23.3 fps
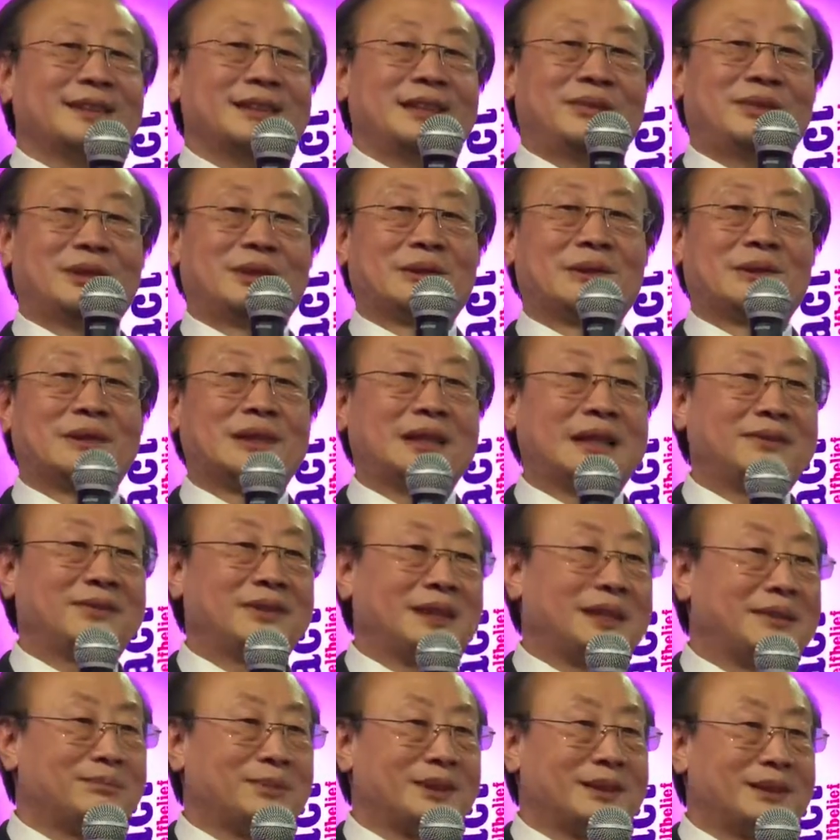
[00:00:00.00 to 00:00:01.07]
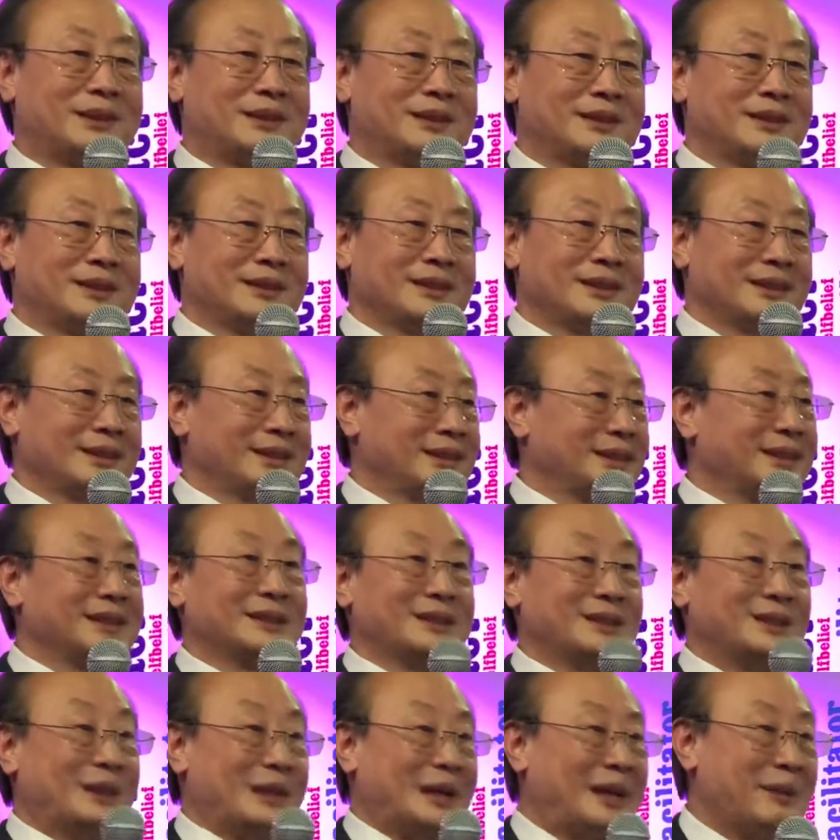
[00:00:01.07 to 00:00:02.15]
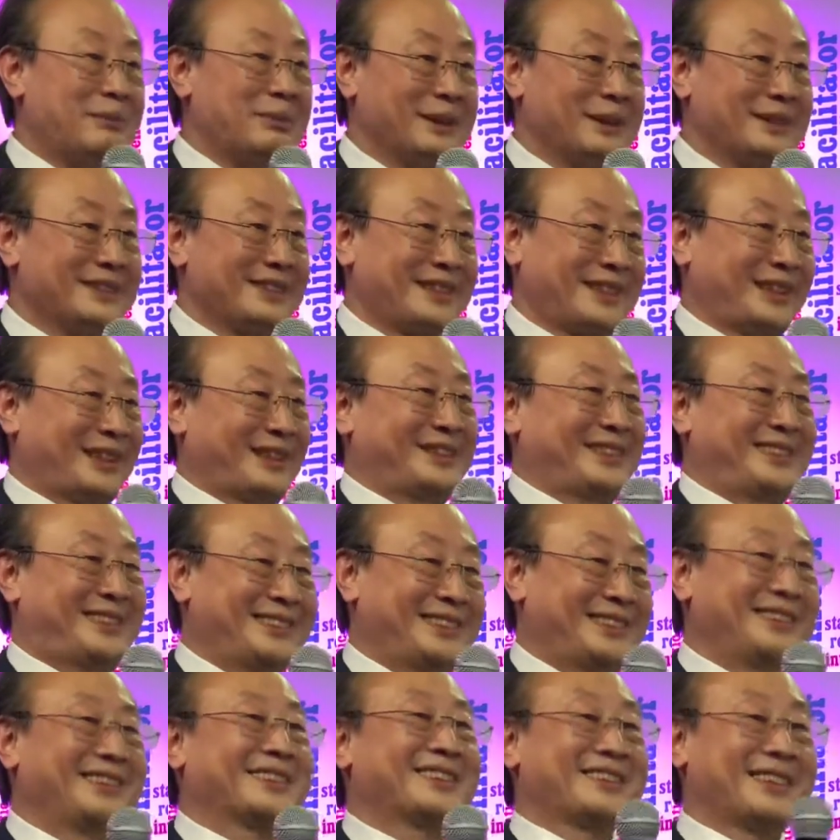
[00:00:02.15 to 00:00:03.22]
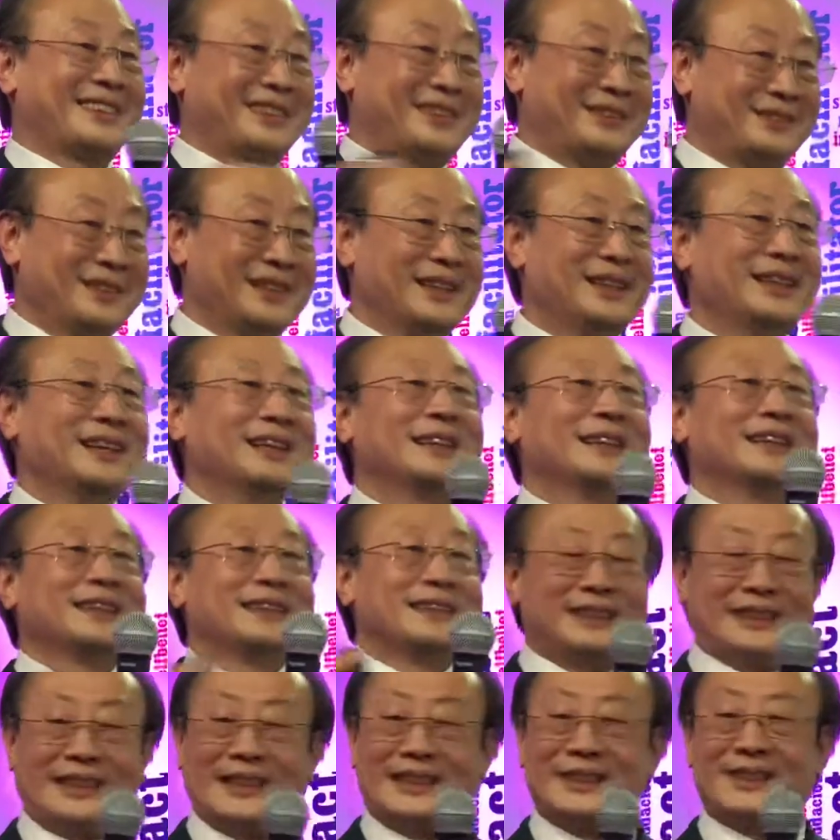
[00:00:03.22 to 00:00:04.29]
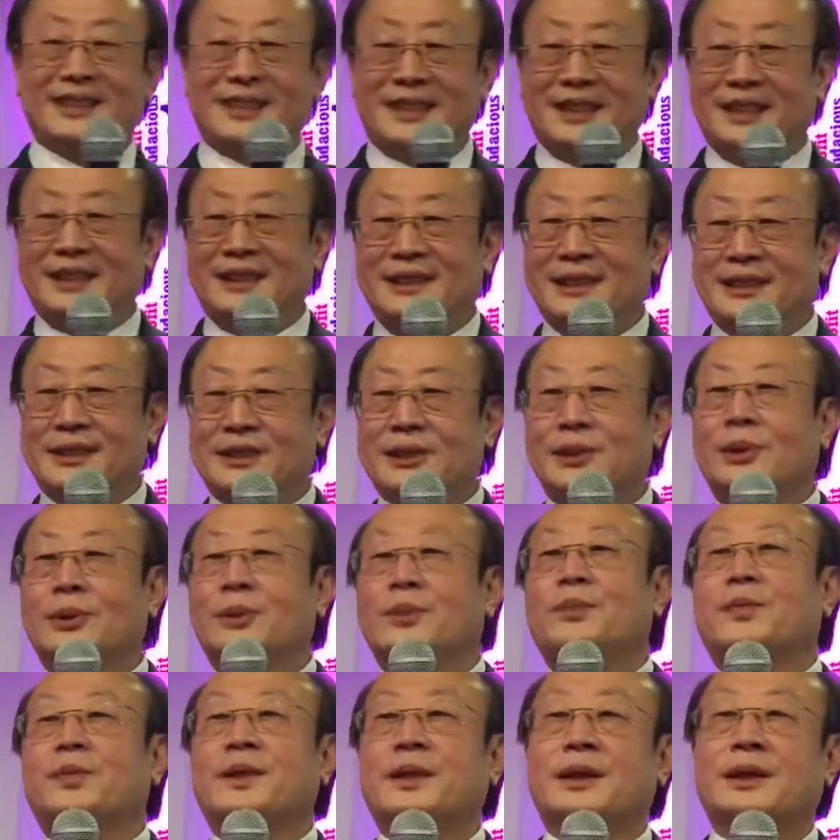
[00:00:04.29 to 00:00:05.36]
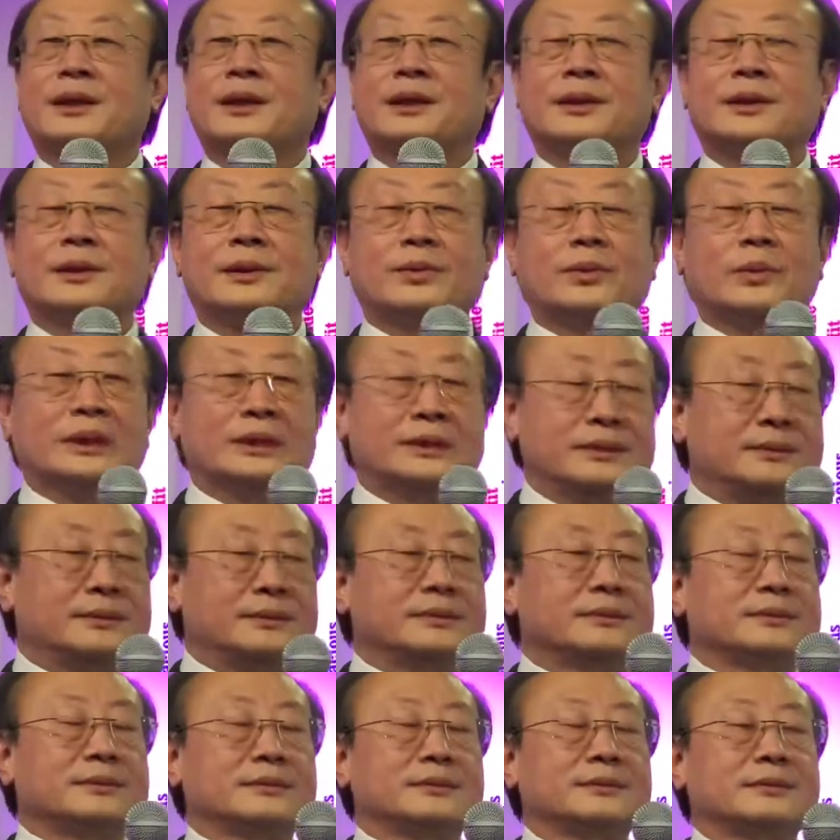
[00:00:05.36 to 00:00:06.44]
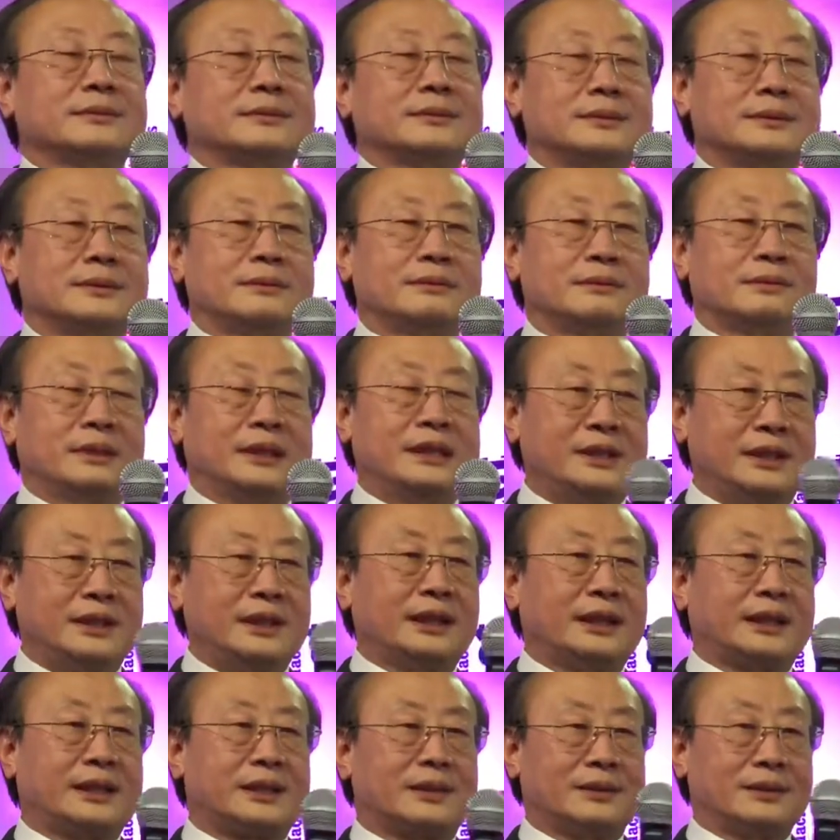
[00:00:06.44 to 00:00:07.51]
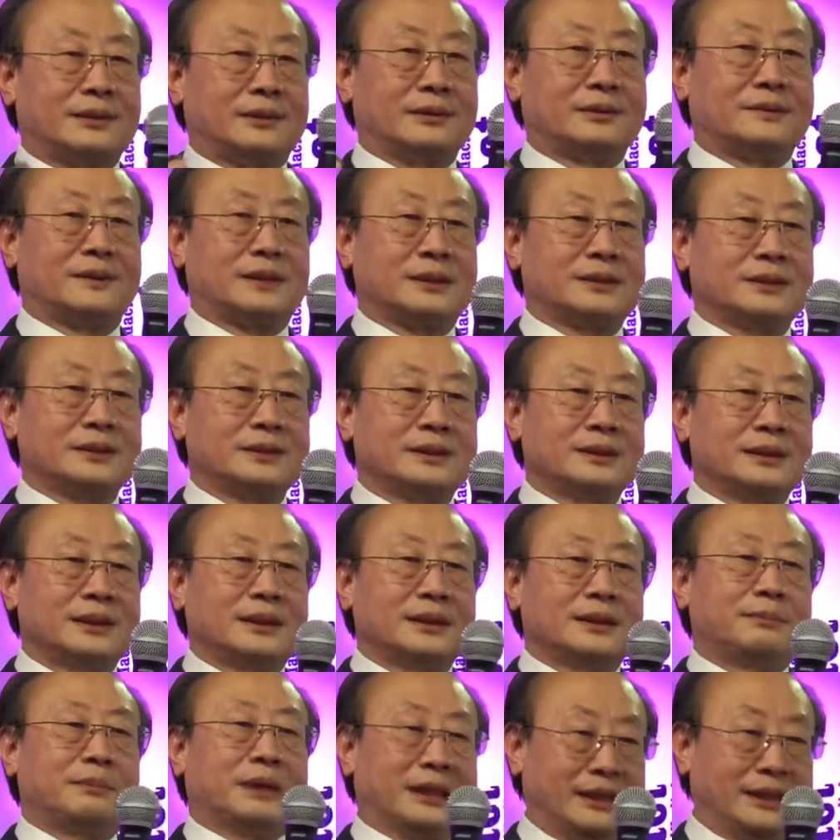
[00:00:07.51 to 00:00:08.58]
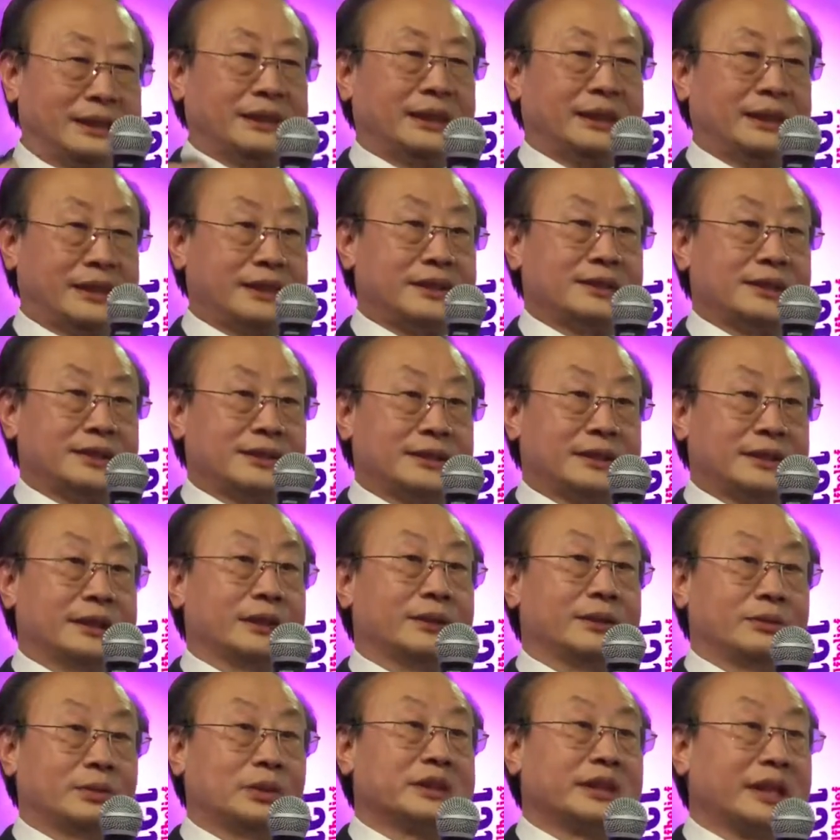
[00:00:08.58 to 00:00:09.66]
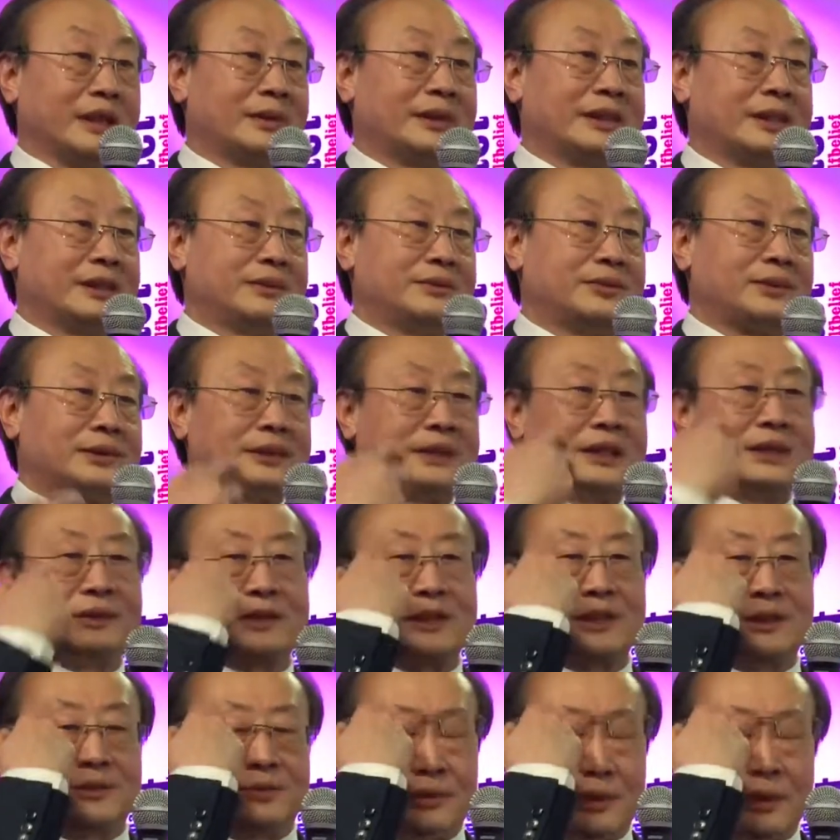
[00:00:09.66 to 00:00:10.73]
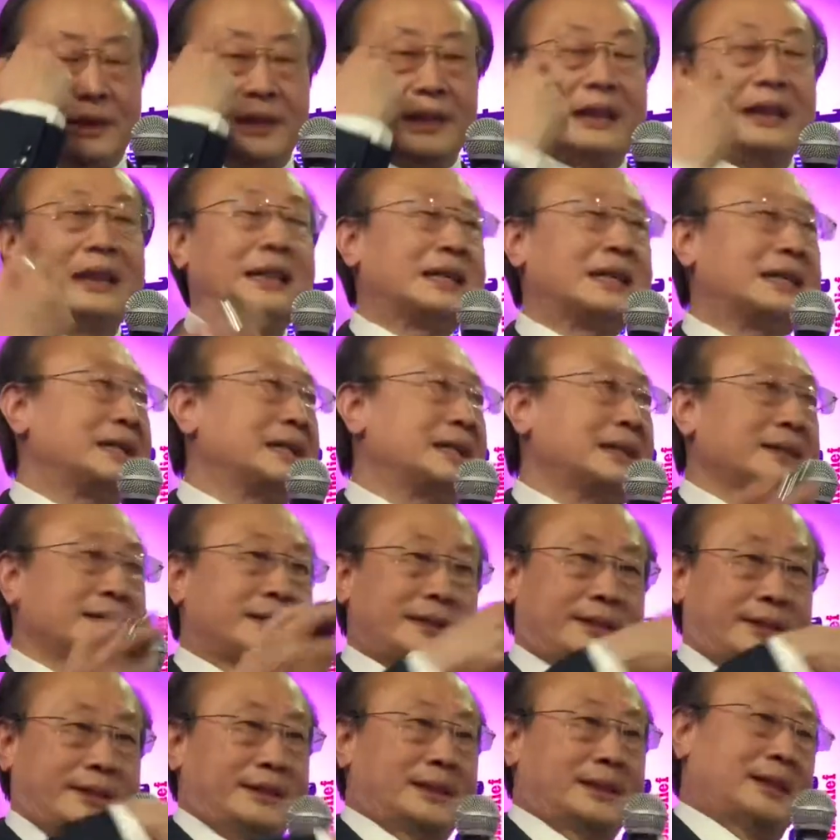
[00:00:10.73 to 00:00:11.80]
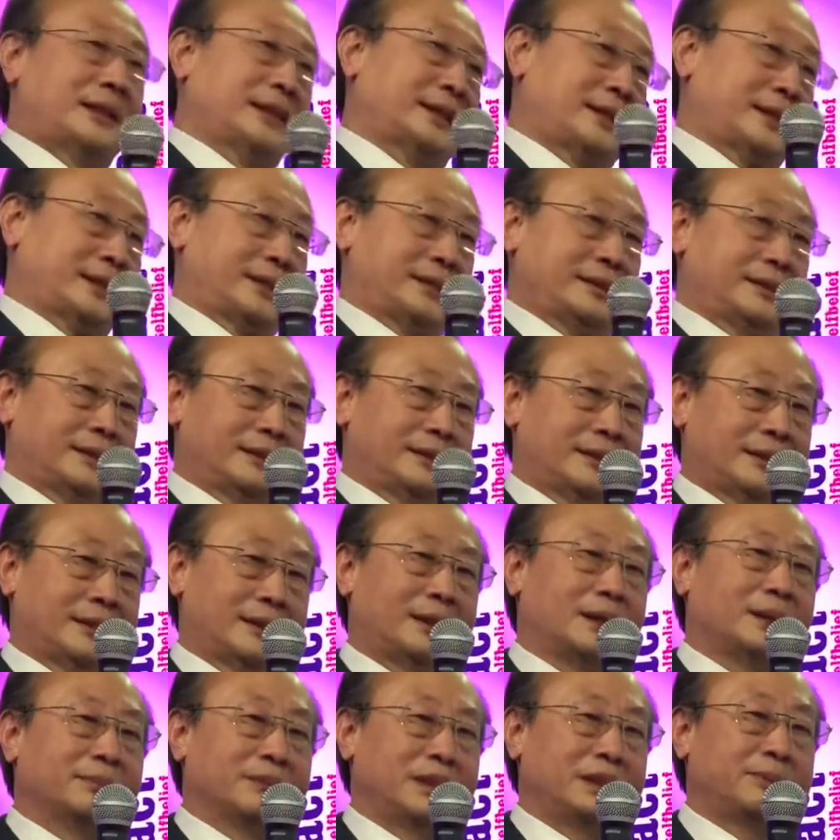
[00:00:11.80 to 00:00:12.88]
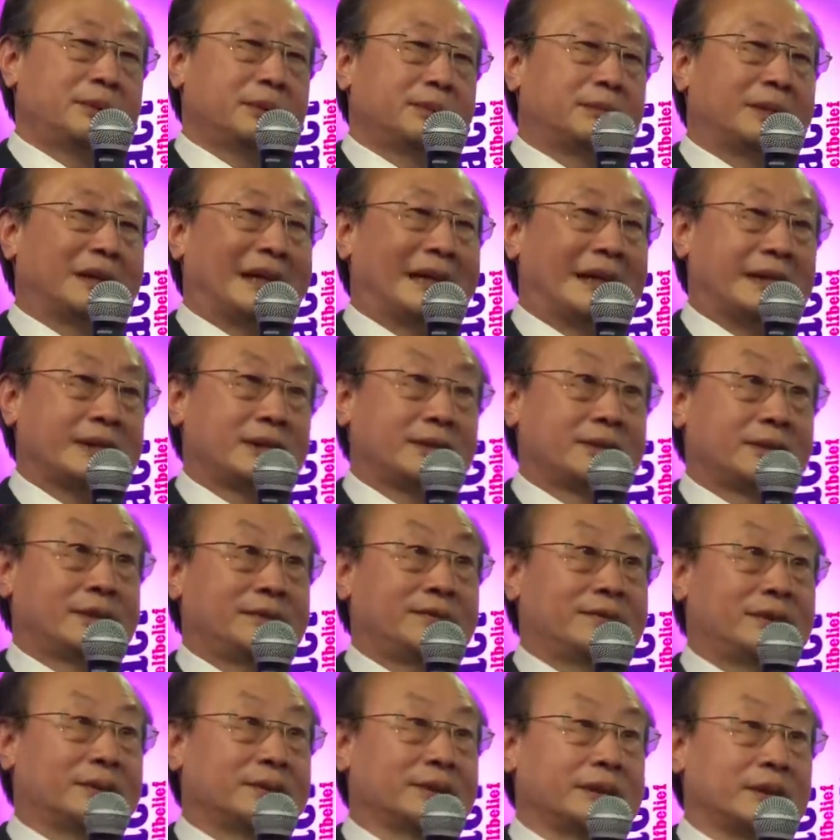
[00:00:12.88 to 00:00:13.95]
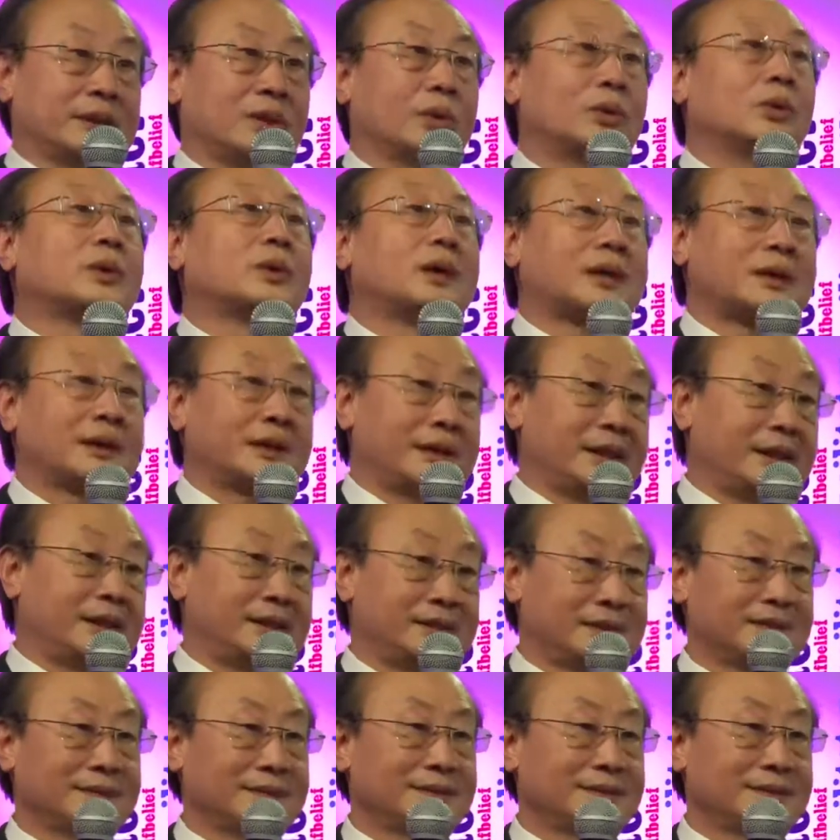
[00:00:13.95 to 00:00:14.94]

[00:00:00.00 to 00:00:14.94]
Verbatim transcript: If you don't have number, it didn't happen. So you kind of, that's the idea. So when each election over, politicians, they, what are they looking for? They're looking for last election, how many people actually voted, who are they?